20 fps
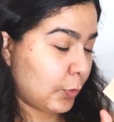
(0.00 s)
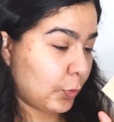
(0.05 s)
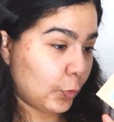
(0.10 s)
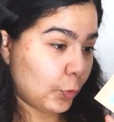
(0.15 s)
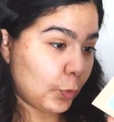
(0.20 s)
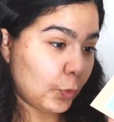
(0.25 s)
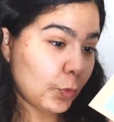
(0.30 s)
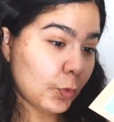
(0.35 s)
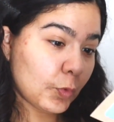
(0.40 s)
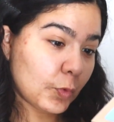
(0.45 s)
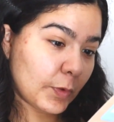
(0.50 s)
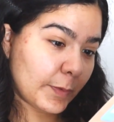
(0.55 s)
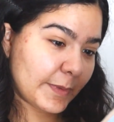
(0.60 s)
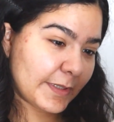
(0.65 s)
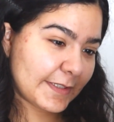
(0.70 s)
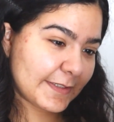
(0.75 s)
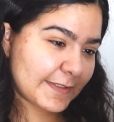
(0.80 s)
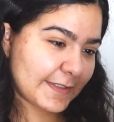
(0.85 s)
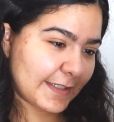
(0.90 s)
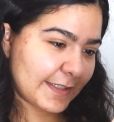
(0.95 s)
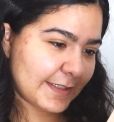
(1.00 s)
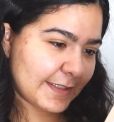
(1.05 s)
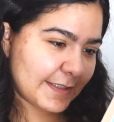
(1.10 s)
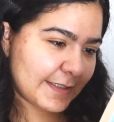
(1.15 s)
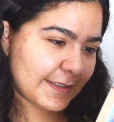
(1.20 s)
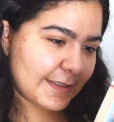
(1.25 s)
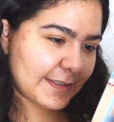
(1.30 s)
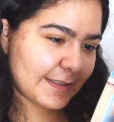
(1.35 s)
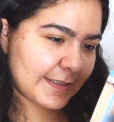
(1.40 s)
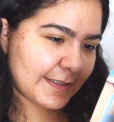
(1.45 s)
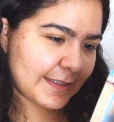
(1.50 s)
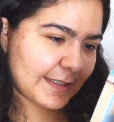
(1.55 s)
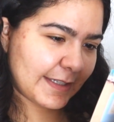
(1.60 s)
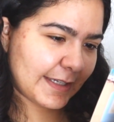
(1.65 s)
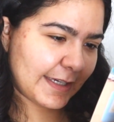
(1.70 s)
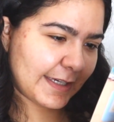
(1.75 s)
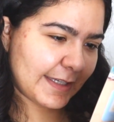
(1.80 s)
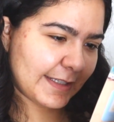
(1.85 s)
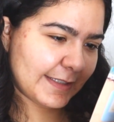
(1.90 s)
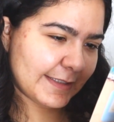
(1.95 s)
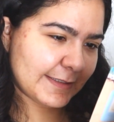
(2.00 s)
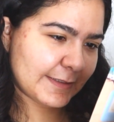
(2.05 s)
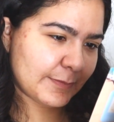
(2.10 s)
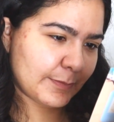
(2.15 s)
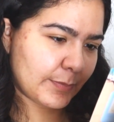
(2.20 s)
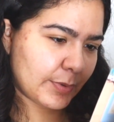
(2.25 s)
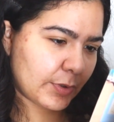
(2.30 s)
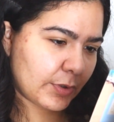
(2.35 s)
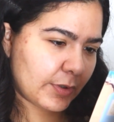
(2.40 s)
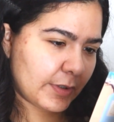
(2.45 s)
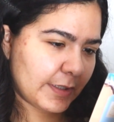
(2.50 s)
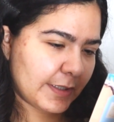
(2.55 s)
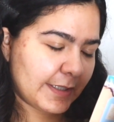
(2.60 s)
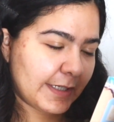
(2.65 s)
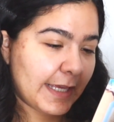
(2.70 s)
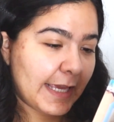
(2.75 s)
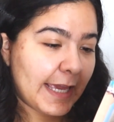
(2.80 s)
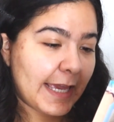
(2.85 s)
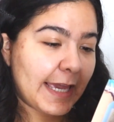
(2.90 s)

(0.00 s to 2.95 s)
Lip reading: Ooh, I'm excited. Alice Brooklyn.